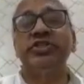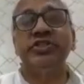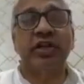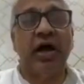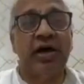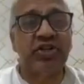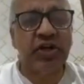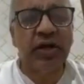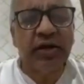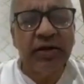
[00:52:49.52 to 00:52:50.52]
is
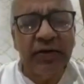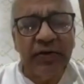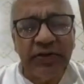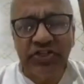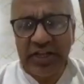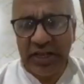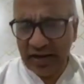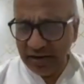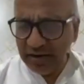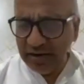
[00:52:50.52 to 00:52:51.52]
larger,
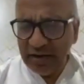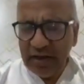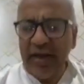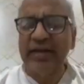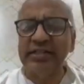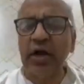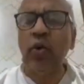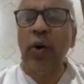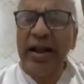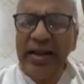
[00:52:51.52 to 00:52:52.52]
still it is a
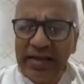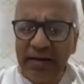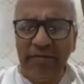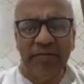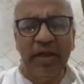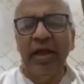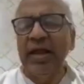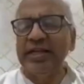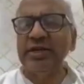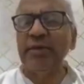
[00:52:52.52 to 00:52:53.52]
quantum.
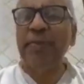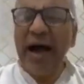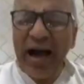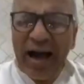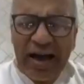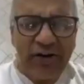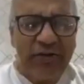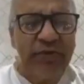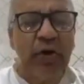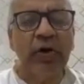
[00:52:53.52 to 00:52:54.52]
It is a part
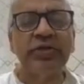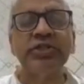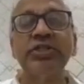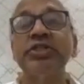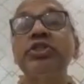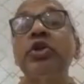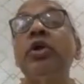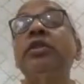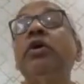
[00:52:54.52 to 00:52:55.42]
of the consciousness, not the